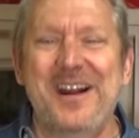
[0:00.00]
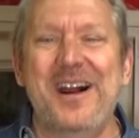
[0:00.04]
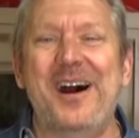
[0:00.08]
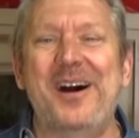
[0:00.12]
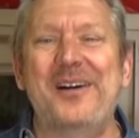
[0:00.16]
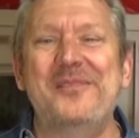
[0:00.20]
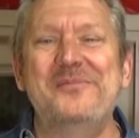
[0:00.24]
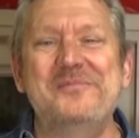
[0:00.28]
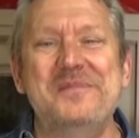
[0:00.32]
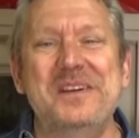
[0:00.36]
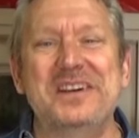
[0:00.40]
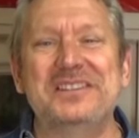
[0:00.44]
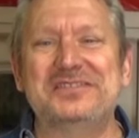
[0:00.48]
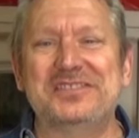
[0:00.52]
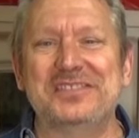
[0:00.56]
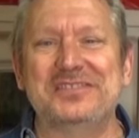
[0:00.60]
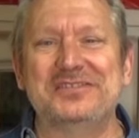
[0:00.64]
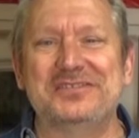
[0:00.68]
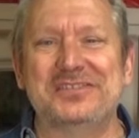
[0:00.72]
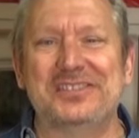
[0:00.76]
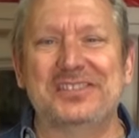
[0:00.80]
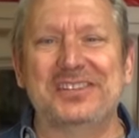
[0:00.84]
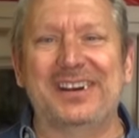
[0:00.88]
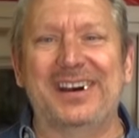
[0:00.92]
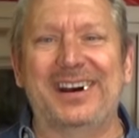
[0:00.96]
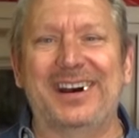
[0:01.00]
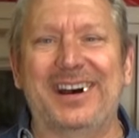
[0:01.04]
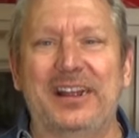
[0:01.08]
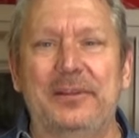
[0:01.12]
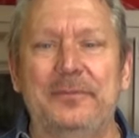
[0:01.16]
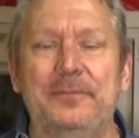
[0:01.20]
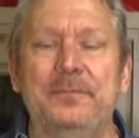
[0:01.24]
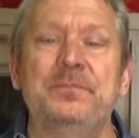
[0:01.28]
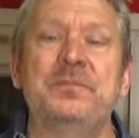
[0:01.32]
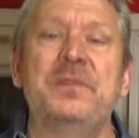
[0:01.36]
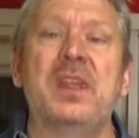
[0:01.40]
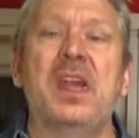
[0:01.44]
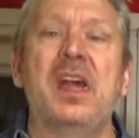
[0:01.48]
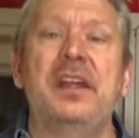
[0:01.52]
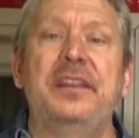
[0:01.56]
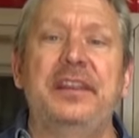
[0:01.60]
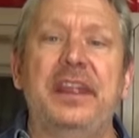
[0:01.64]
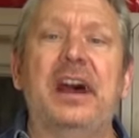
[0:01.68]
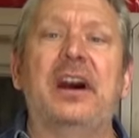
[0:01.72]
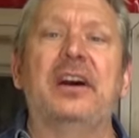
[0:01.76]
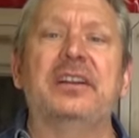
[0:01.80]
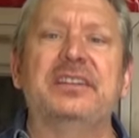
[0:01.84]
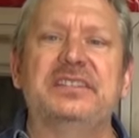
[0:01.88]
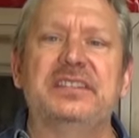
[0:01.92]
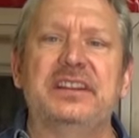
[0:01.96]
emissions or not.
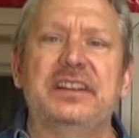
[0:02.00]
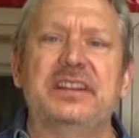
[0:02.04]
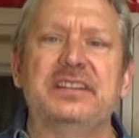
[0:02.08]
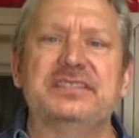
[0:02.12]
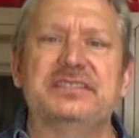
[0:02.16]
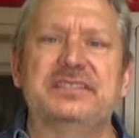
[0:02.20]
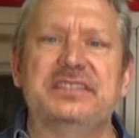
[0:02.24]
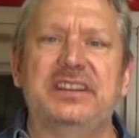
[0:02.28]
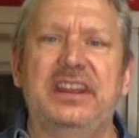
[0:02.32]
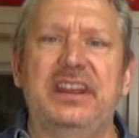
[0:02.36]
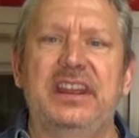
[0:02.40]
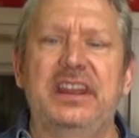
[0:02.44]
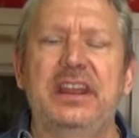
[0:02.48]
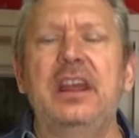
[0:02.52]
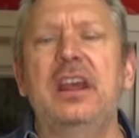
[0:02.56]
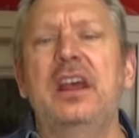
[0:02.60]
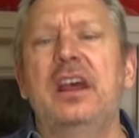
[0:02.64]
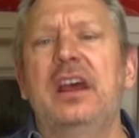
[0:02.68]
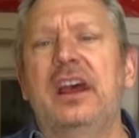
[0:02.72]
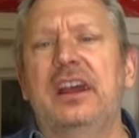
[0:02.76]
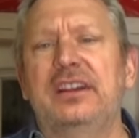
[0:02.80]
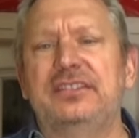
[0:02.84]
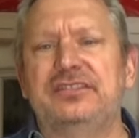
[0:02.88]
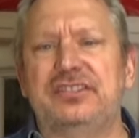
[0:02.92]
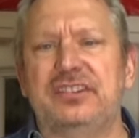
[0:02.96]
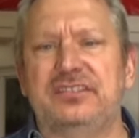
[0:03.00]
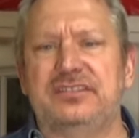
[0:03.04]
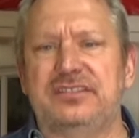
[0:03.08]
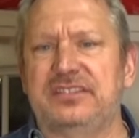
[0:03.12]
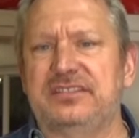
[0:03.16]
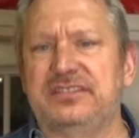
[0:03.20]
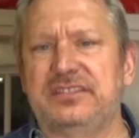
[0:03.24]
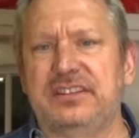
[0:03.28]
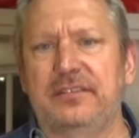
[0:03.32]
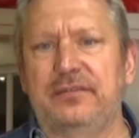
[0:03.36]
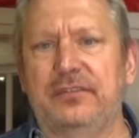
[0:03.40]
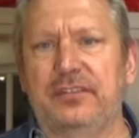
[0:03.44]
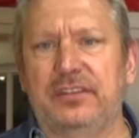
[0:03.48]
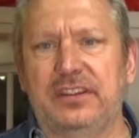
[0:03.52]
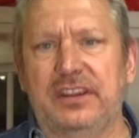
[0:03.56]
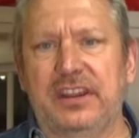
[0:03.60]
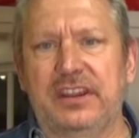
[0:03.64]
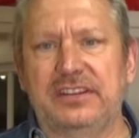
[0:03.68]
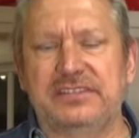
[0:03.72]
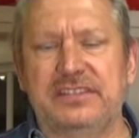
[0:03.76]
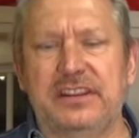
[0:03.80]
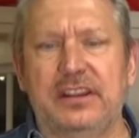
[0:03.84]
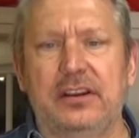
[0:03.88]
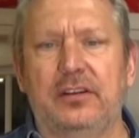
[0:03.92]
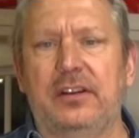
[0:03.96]
Now, in Tennessee, it's just a sniffer
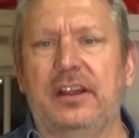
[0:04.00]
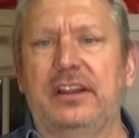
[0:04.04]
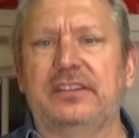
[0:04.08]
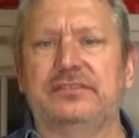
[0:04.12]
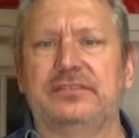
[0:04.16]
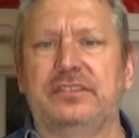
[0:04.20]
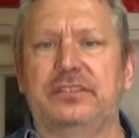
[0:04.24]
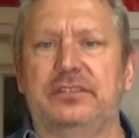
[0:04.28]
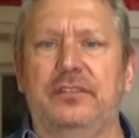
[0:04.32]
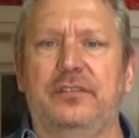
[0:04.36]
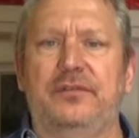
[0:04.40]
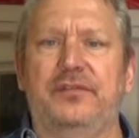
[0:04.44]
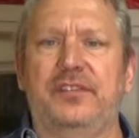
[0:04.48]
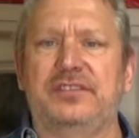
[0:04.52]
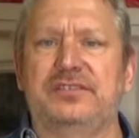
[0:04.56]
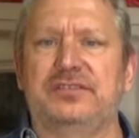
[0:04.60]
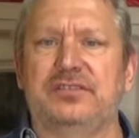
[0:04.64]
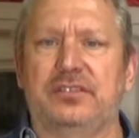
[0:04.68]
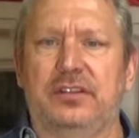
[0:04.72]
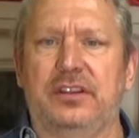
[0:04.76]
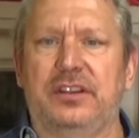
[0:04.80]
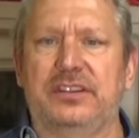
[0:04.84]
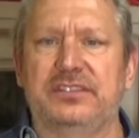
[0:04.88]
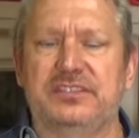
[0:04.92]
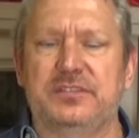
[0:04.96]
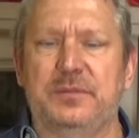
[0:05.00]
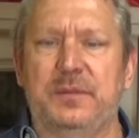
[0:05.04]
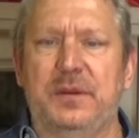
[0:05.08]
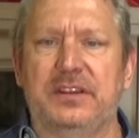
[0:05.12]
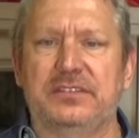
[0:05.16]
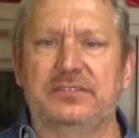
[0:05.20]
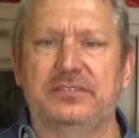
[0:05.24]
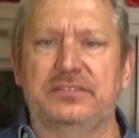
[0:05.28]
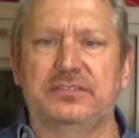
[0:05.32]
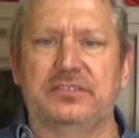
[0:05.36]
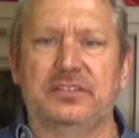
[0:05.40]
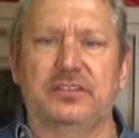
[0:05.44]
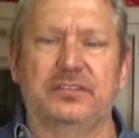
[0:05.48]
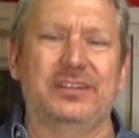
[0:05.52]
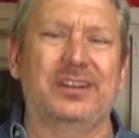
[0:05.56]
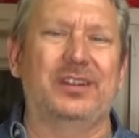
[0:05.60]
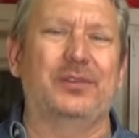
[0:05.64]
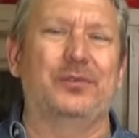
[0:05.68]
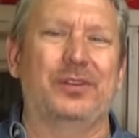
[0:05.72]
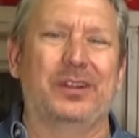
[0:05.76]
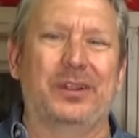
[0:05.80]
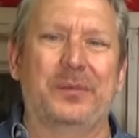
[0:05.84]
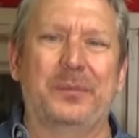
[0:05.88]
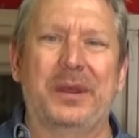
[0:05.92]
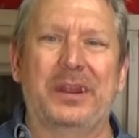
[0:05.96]
test. They don't actually do a physical inspection, so it
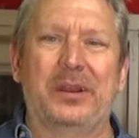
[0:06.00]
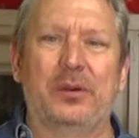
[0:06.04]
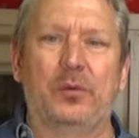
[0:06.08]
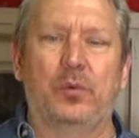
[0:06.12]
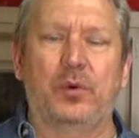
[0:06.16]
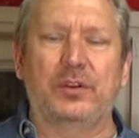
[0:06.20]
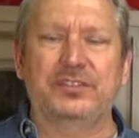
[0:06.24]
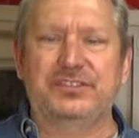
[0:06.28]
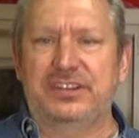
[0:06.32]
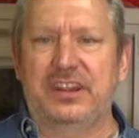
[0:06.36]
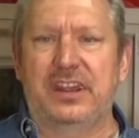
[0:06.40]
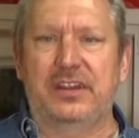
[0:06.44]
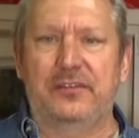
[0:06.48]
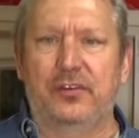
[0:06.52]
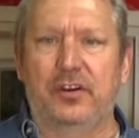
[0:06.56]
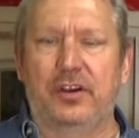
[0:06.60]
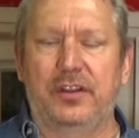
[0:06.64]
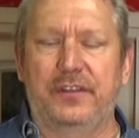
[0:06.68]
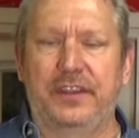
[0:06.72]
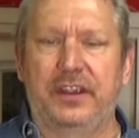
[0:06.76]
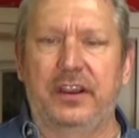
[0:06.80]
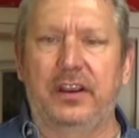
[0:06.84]
doesn't really matter what you have on